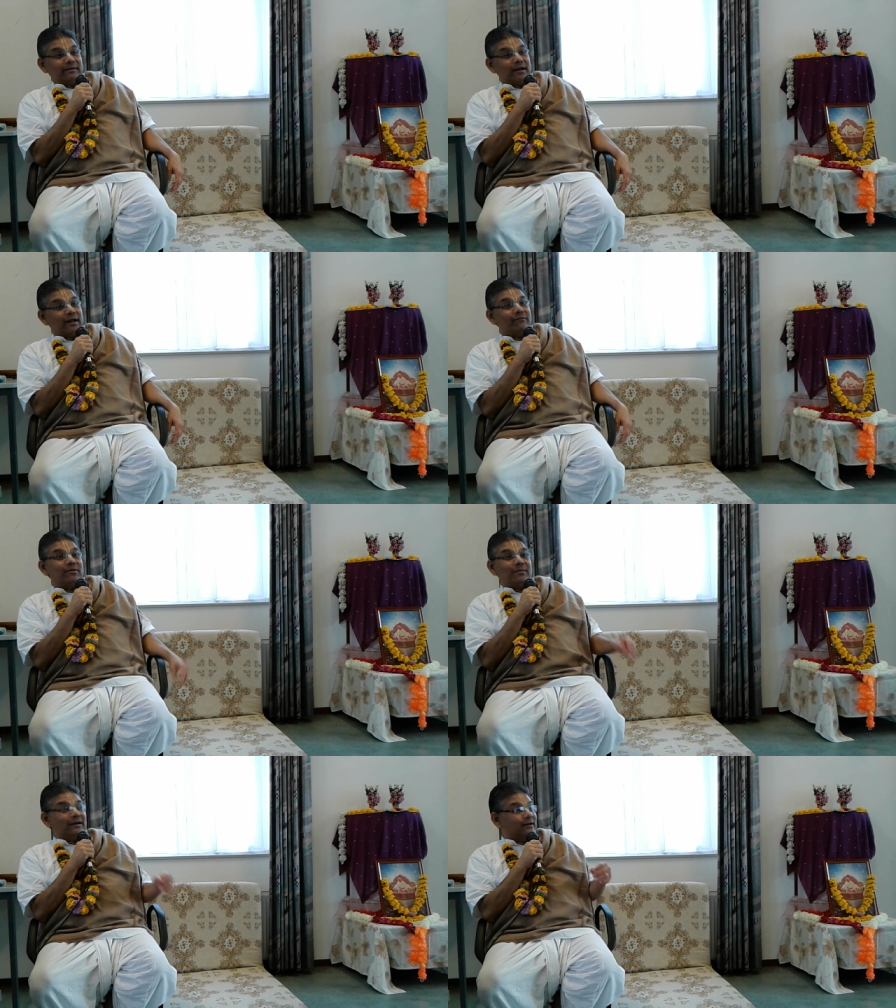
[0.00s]
And
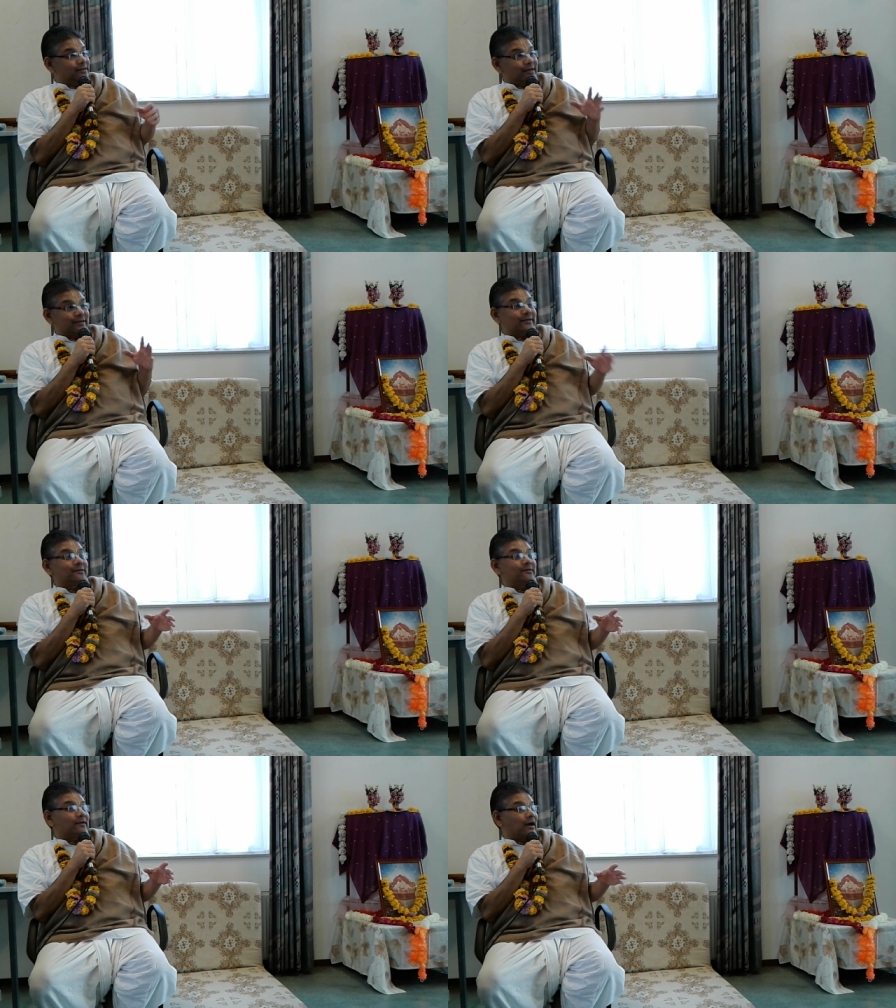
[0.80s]
everybody
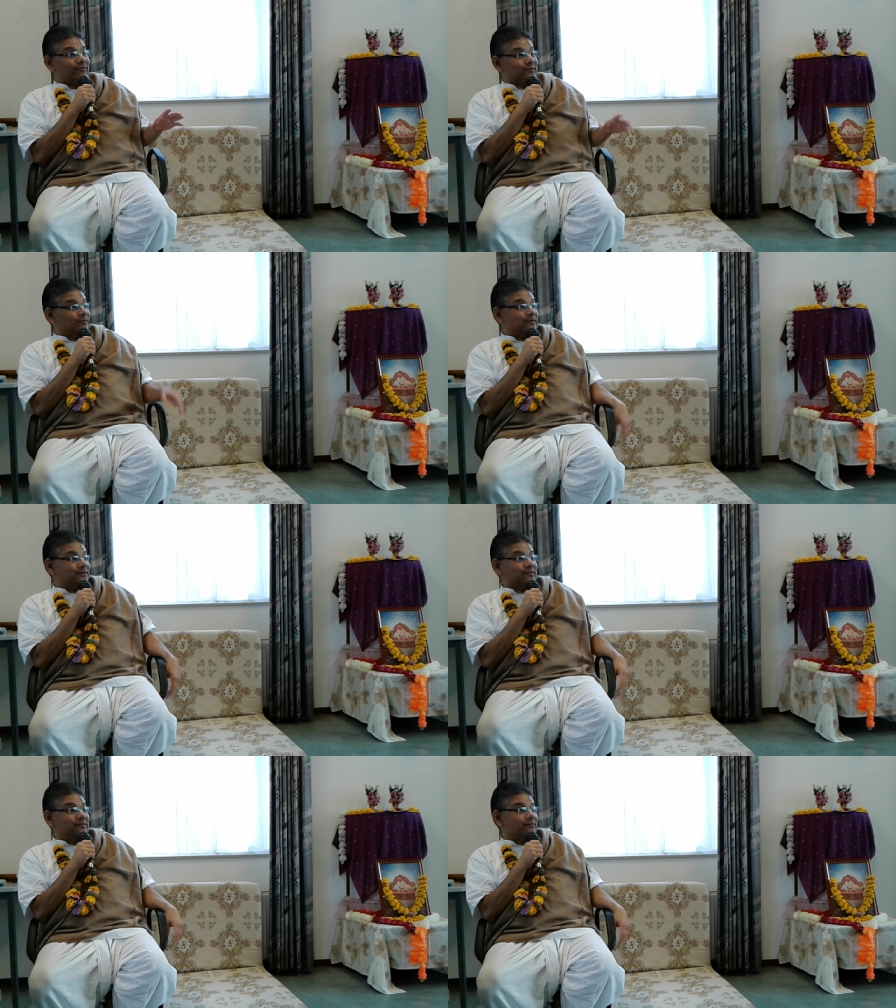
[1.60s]
rejected
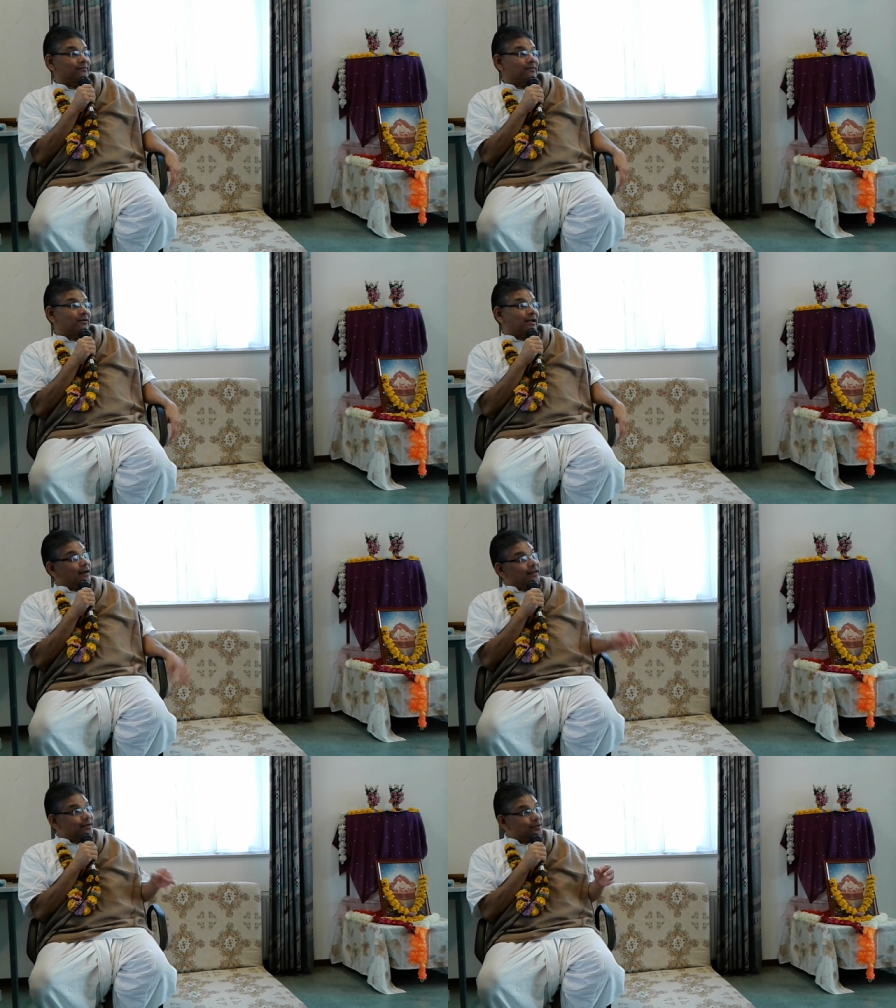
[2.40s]
afterwards.
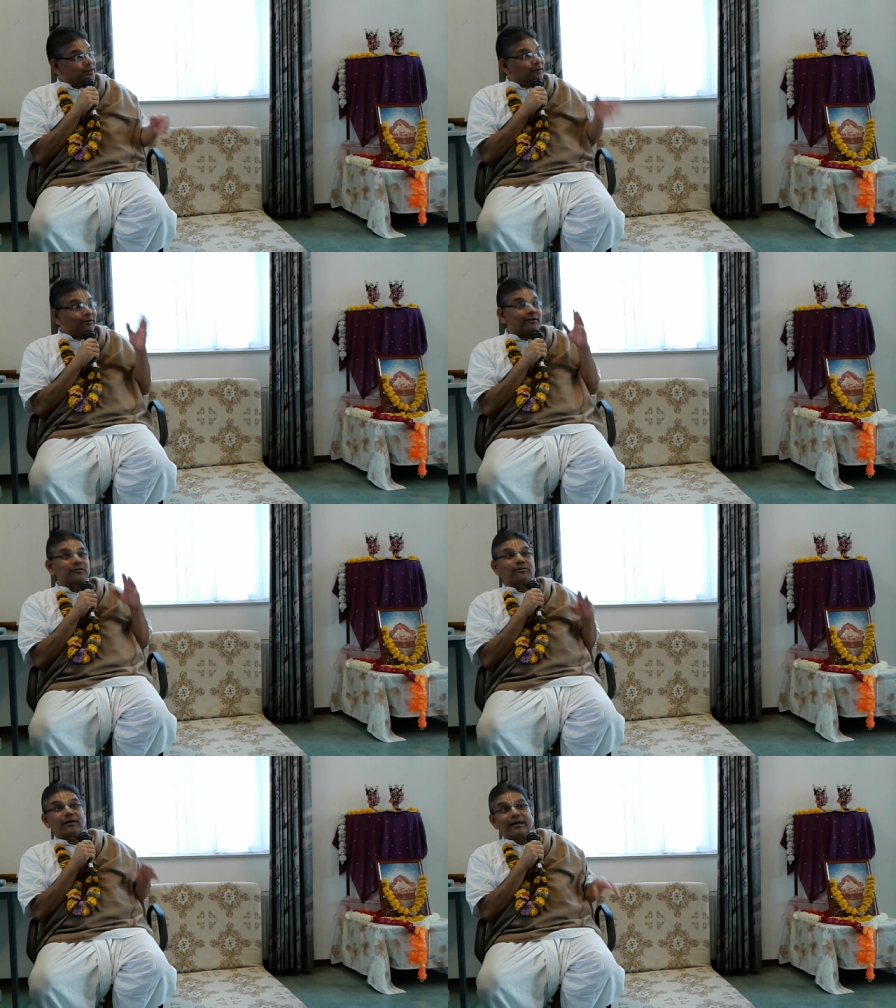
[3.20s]
And he still was
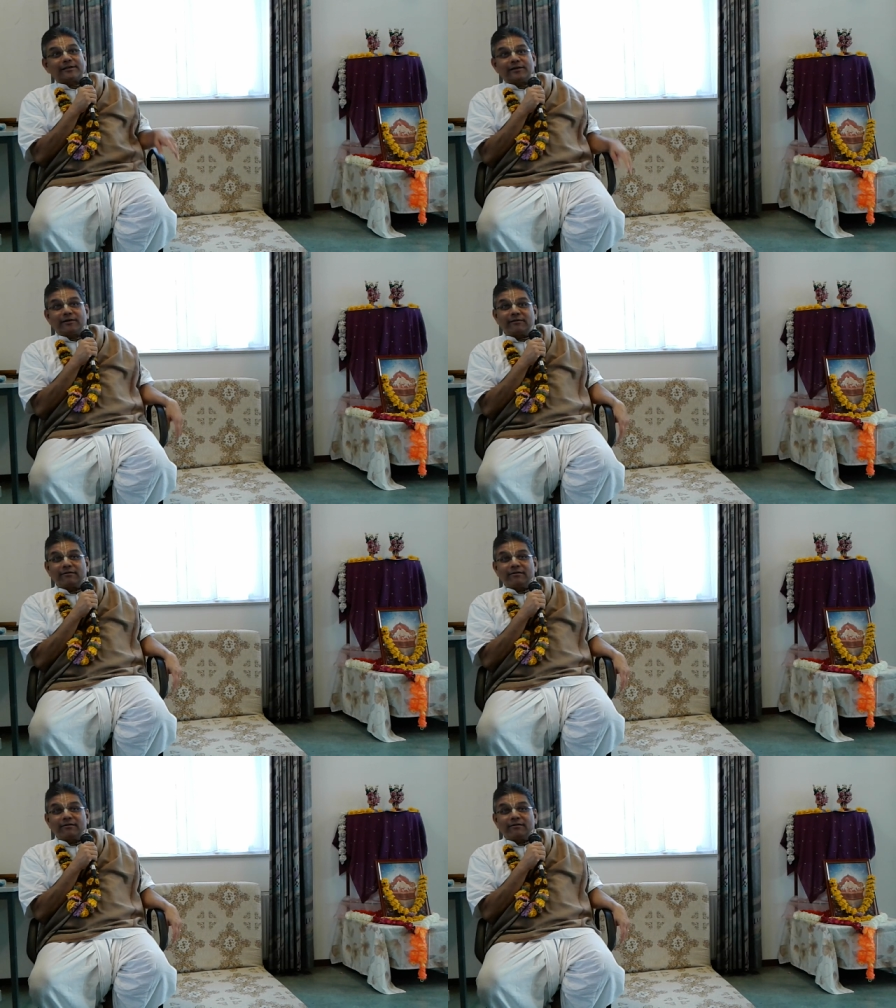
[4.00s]
so crazy.